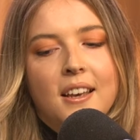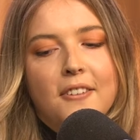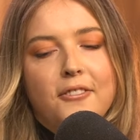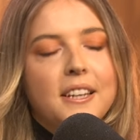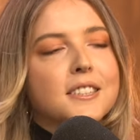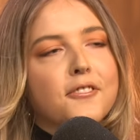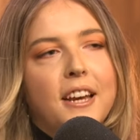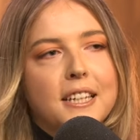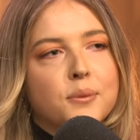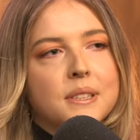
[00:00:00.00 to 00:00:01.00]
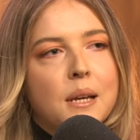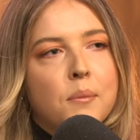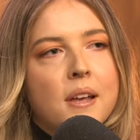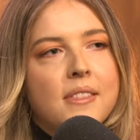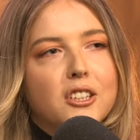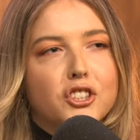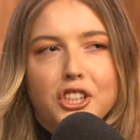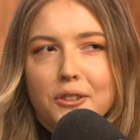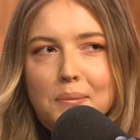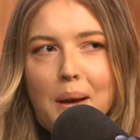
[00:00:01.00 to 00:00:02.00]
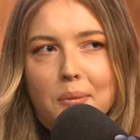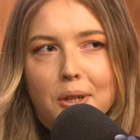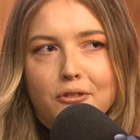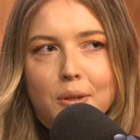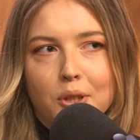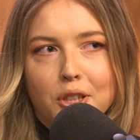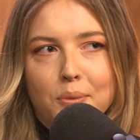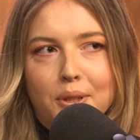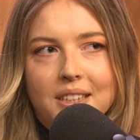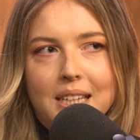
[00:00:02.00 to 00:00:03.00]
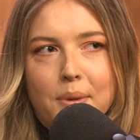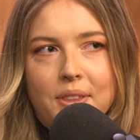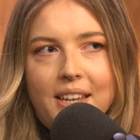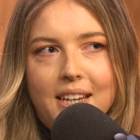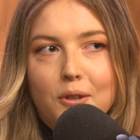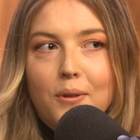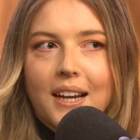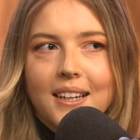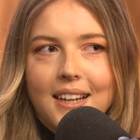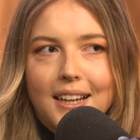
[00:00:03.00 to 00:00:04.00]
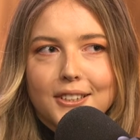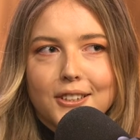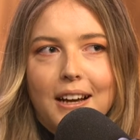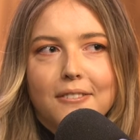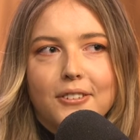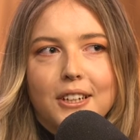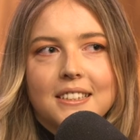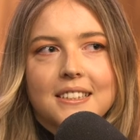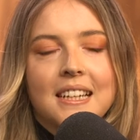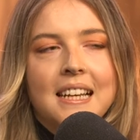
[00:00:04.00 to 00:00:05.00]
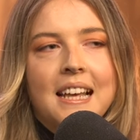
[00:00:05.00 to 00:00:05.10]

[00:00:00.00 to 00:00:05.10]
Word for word: face-to-face with someone that she remembered from her community, but they didn't recognize her at first,